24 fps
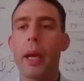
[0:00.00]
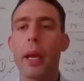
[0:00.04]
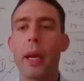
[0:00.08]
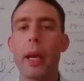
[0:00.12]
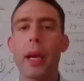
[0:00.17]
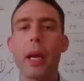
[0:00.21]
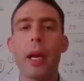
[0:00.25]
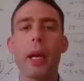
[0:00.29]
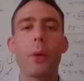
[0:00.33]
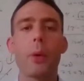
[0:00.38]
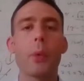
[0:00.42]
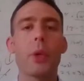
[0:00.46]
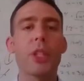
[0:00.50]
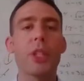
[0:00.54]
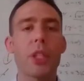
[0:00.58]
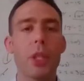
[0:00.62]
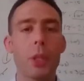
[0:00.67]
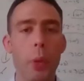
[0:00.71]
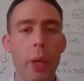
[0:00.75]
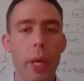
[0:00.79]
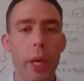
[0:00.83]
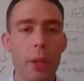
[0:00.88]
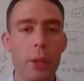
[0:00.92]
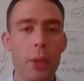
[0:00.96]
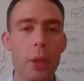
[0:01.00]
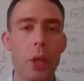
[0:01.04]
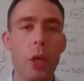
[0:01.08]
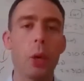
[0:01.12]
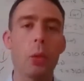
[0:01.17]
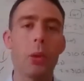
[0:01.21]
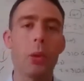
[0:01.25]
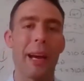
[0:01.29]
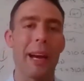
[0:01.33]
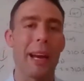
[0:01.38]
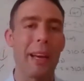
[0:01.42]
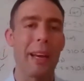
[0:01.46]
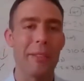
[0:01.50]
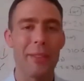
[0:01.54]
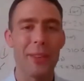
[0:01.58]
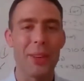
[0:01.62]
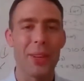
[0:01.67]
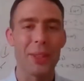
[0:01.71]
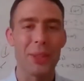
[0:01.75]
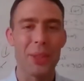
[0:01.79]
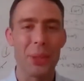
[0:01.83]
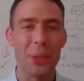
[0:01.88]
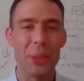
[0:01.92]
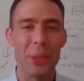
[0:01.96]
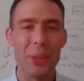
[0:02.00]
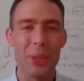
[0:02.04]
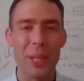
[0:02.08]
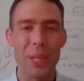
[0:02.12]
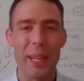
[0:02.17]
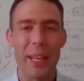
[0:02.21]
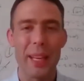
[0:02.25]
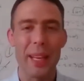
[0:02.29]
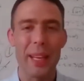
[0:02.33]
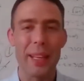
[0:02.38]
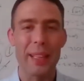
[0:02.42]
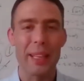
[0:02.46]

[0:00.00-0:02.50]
We're just waiting to go live on Tuesday,